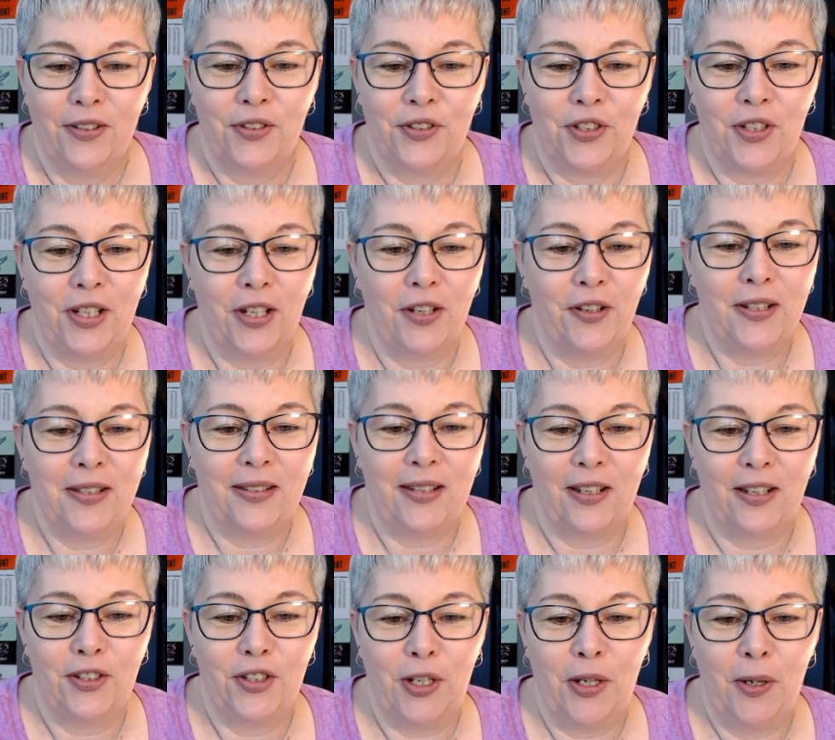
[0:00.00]
Jadira
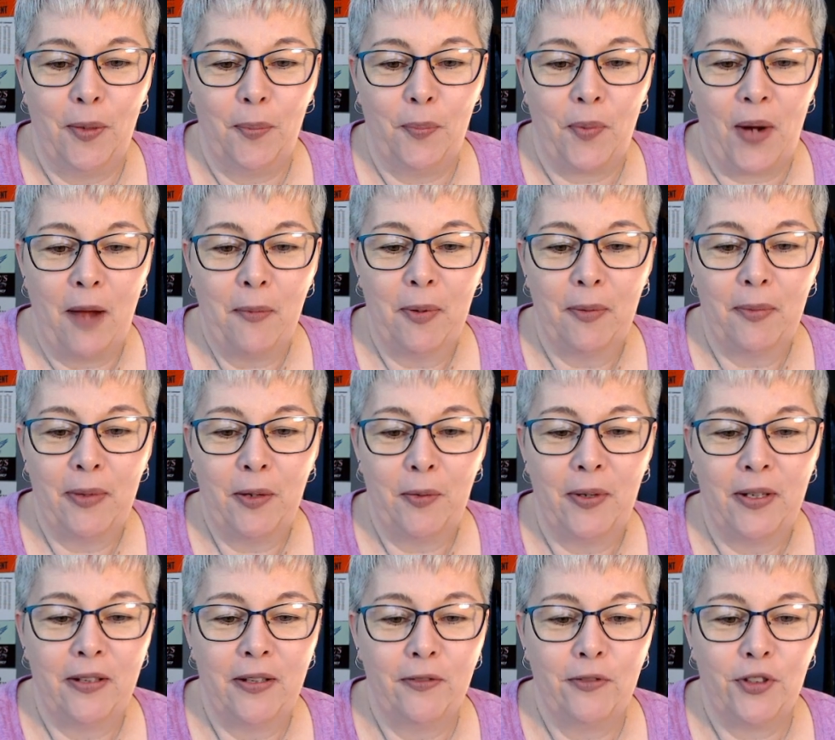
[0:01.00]
says she probably
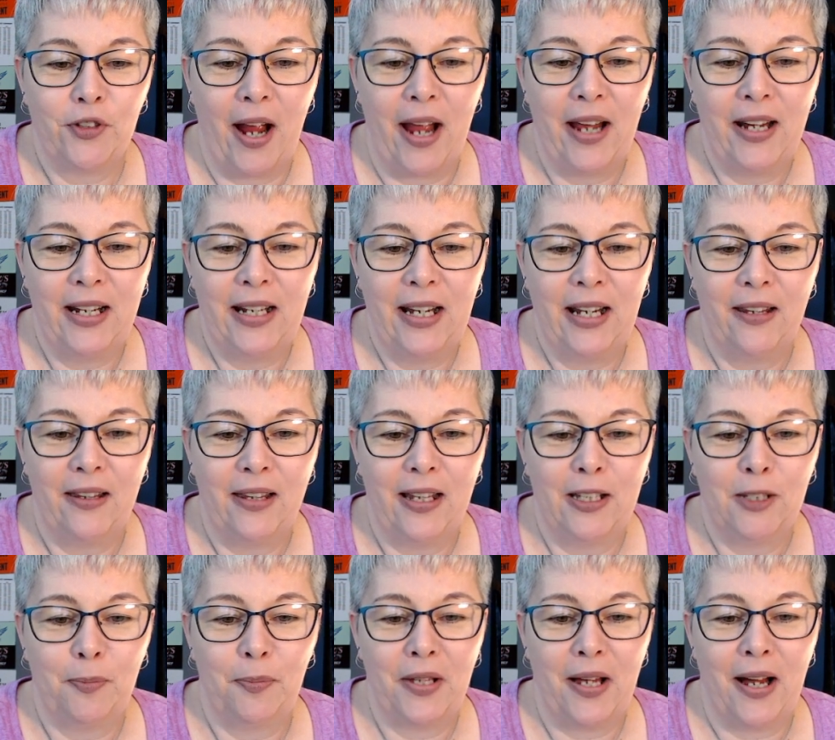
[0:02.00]
wouldn't have tried any of
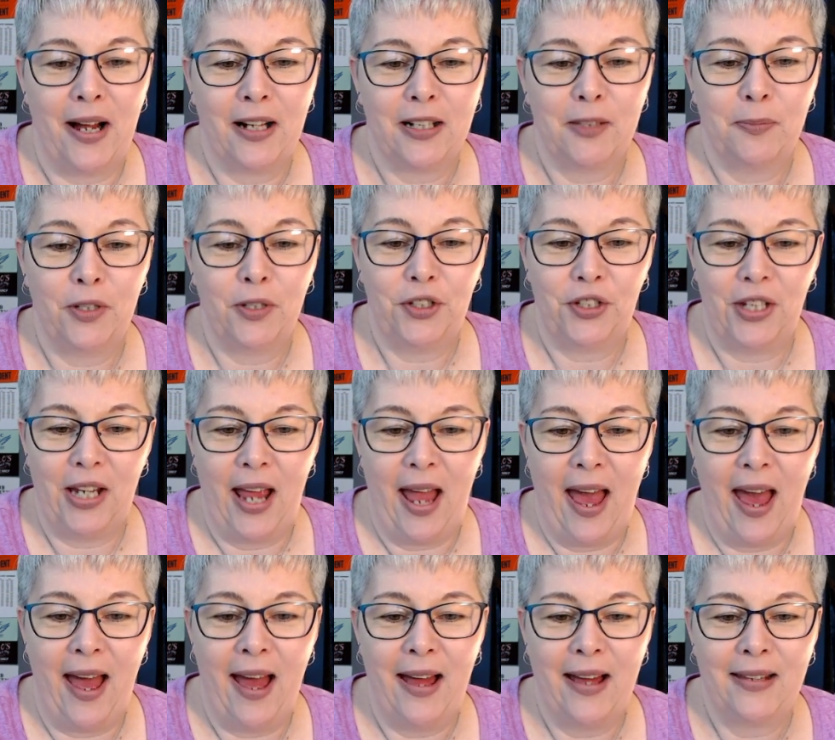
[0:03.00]
these blocks, but she
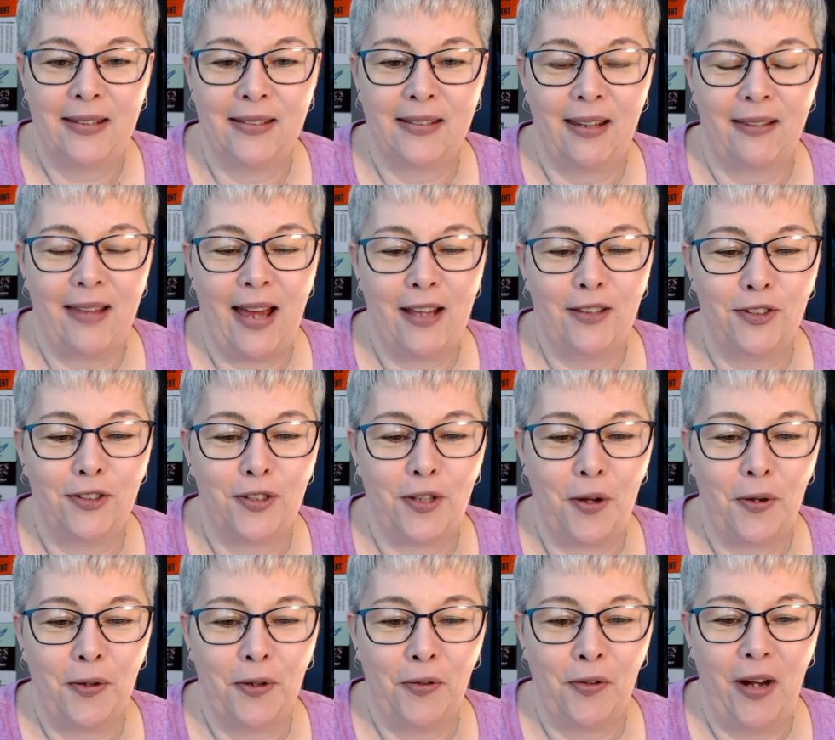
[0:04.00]
has. That's
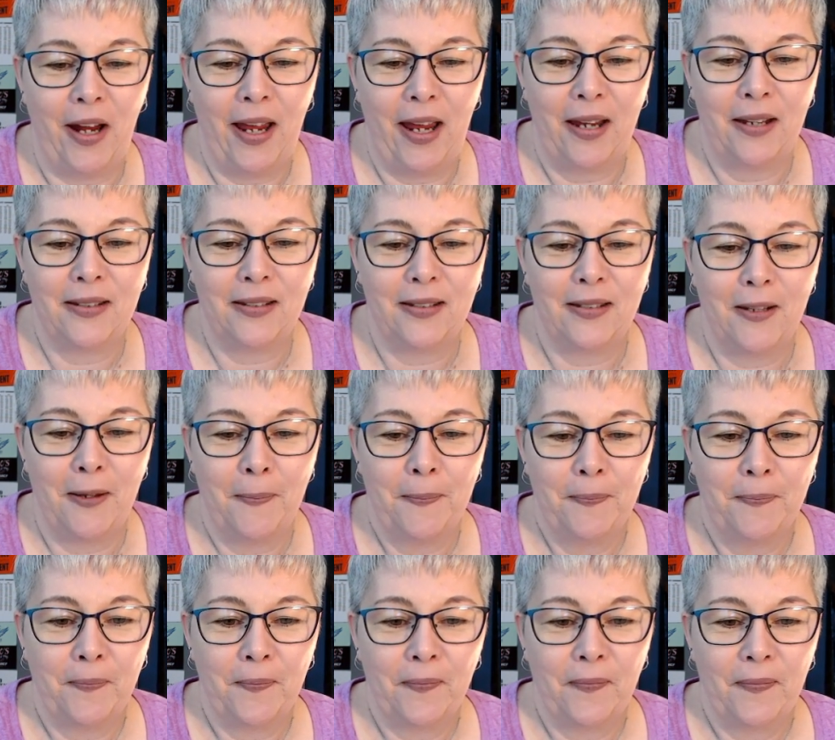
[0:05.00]
so great.
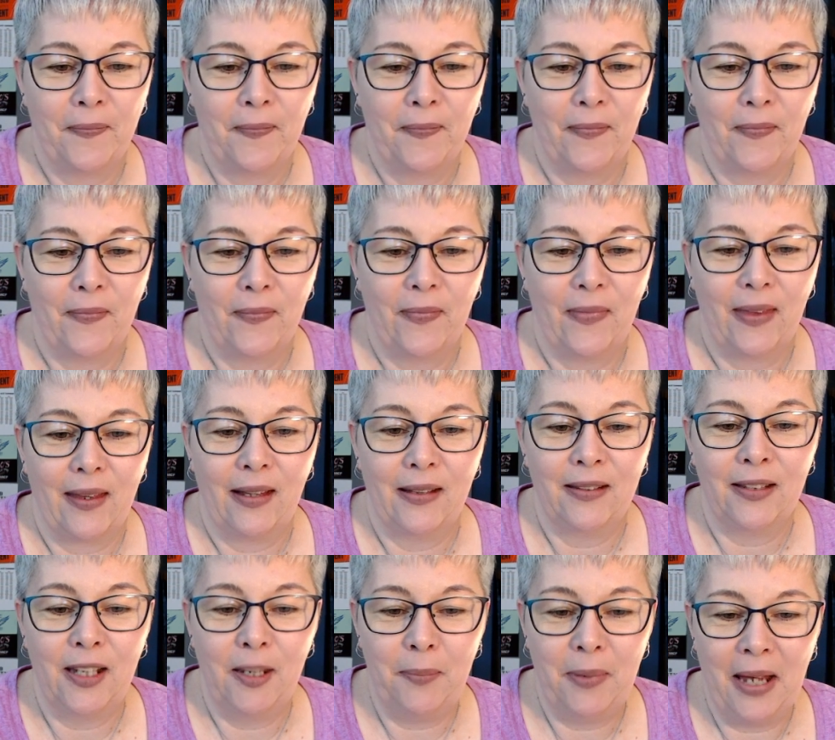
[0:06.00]

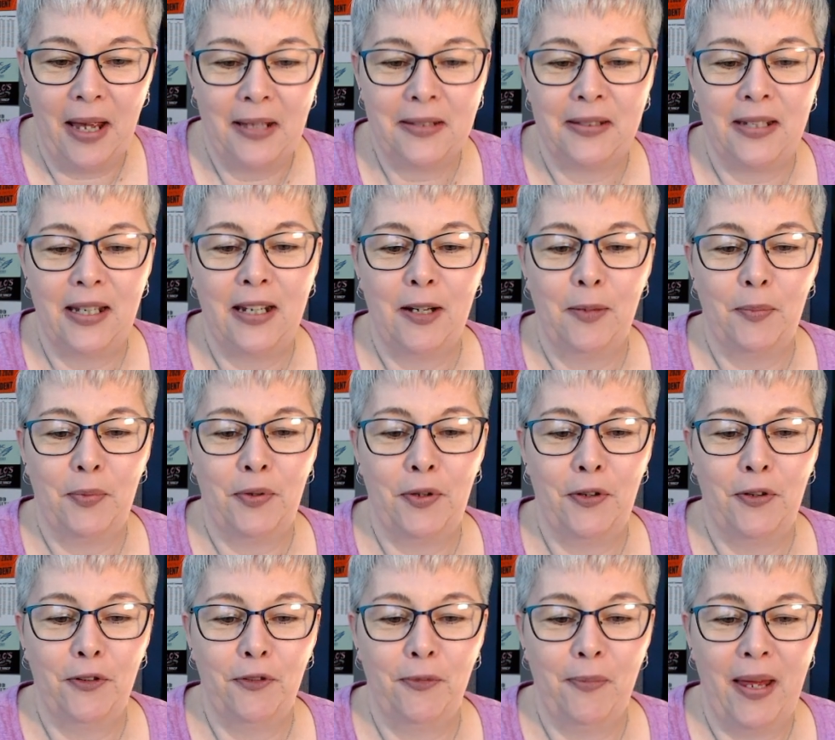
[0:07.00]
Libby has seen
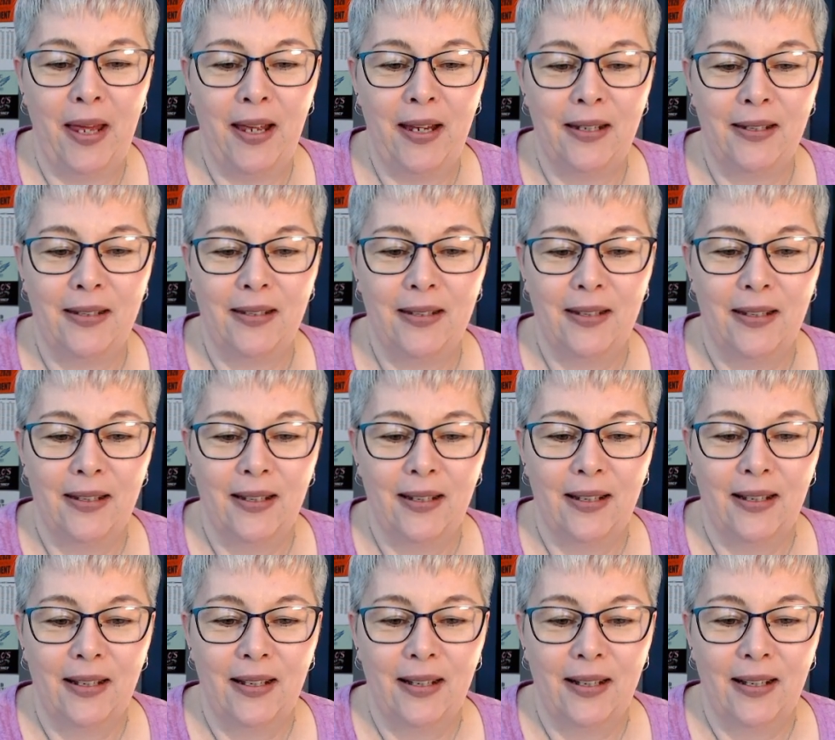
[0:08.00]
improvement.
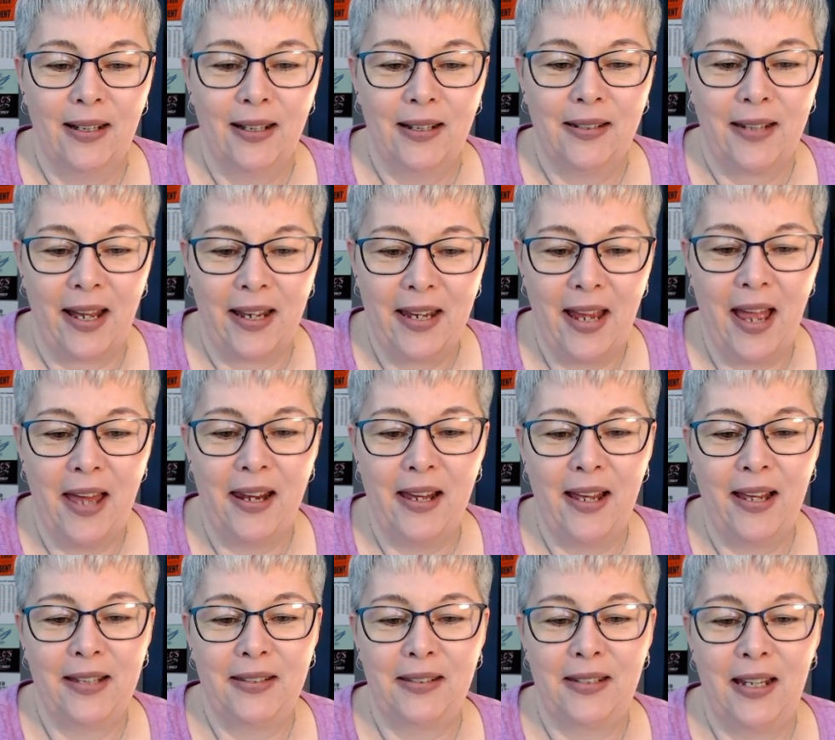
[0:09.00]
Diana
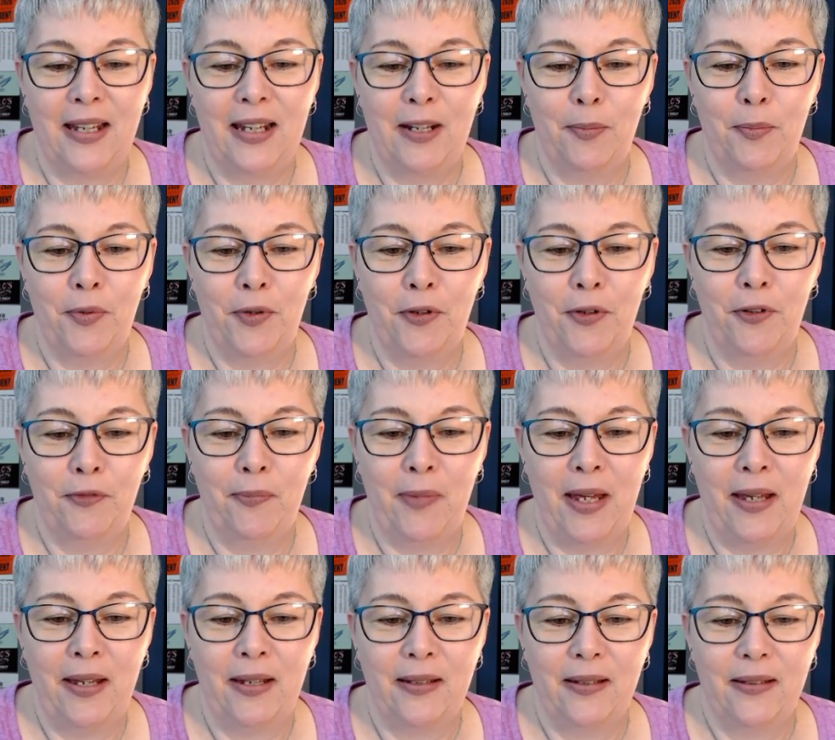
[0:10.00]
has seen
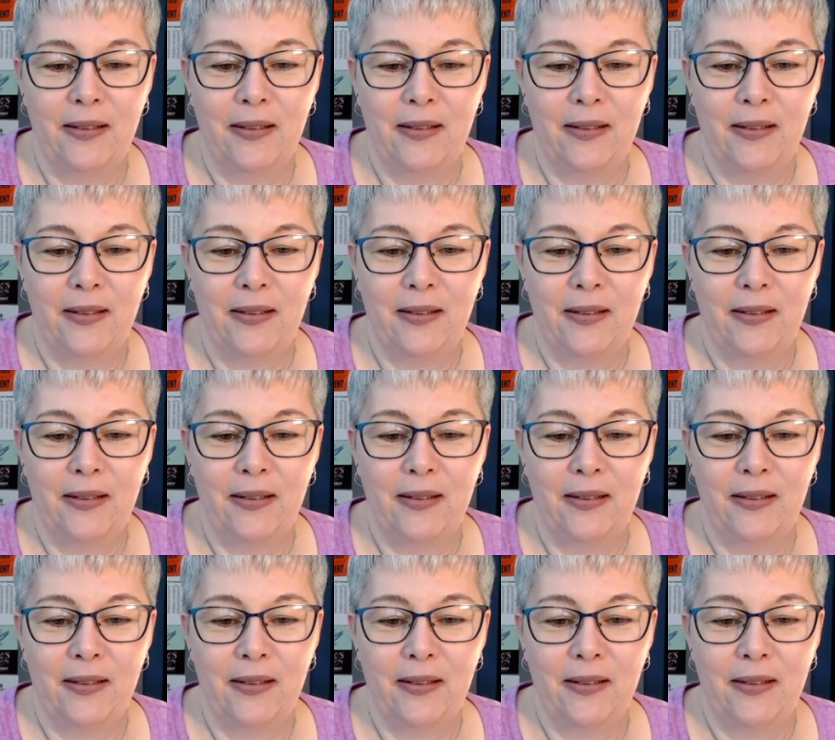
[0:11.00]
improvement.